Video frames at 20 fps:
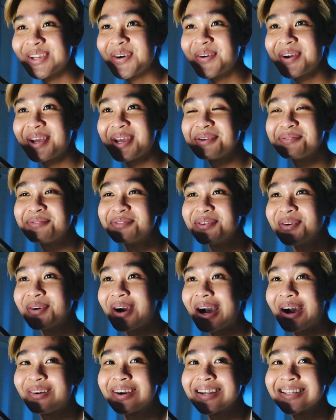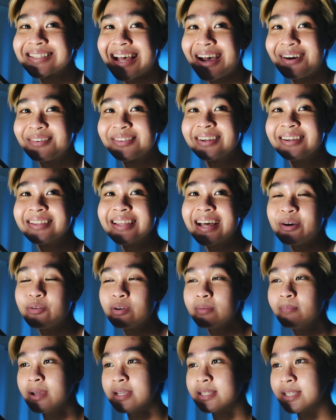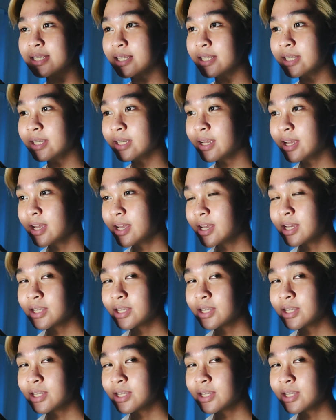so a few hours after that, we basically